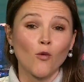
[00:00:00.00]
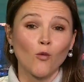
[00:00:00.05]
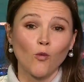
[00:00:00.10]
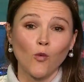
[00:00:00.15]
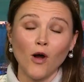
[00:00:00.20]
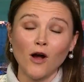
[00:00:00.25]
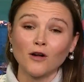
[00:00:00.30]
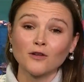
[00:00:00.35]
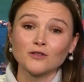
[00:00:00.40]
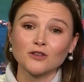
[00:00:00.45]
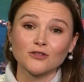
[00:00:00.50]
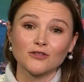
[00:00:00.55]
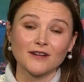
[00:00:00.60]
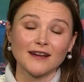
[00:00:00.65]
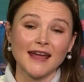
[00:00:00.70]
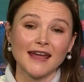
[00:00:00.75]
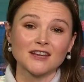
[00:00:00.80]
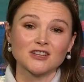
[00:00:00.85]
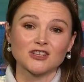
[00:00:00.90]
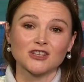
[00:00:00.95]
world
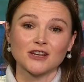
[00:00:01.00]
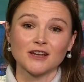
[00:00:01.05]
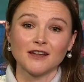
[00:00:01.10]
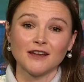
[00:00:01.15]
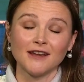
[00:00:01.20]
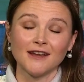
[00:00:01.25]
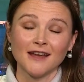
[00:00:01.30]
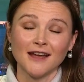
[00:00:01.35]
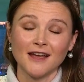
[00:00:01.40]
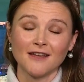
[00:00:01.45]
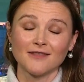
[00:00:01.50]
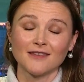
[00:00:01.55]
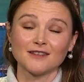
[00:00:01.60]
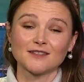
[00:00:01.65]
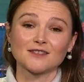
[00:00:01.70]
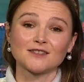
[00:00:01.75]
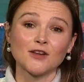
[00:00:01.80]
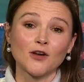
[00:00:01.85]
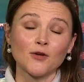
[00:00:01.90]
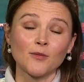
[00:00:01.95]
creation, there's
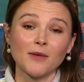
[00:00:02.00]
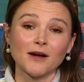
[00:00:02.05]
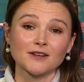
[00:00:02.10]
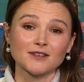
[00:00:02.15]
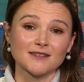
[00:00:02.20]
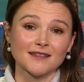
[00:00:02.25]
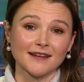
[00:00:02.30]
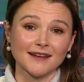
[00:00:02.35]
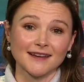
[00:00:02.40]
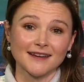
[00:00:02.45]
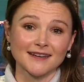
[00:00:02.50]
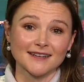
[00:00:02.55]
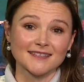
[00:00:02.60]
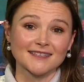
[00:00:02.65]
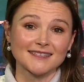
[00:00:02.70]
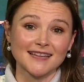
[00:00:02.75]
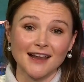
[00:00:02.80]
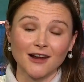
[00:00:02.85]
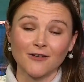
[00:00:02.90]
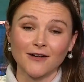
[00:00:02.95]
so much that can
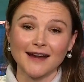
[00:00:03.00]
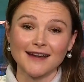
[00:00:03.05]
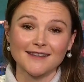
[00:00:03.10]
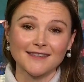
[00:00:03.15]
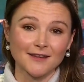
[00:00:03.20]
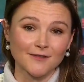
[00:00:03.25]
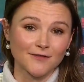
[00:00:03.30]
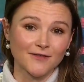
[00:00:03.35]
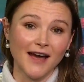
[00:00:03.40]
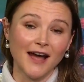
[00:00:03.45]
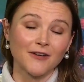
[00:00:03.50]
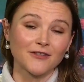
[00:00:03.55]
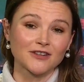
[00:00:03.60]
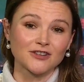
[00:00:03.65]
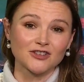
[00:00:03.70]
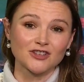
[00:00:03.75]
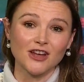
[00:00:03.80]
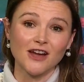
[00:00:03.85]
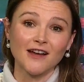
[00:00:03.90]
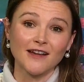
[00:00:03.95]
accelerate the founder
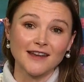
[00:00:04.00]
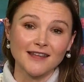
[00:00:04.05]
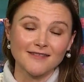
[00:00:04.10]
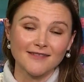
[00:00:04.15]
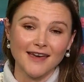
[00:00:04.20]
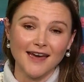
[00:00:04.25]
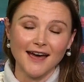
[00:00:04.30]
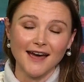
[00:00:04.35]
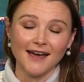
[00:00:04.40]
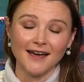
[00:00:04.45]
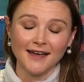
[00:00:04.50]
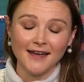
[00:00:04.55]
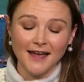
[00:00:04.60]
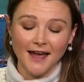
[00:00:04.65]
journey there.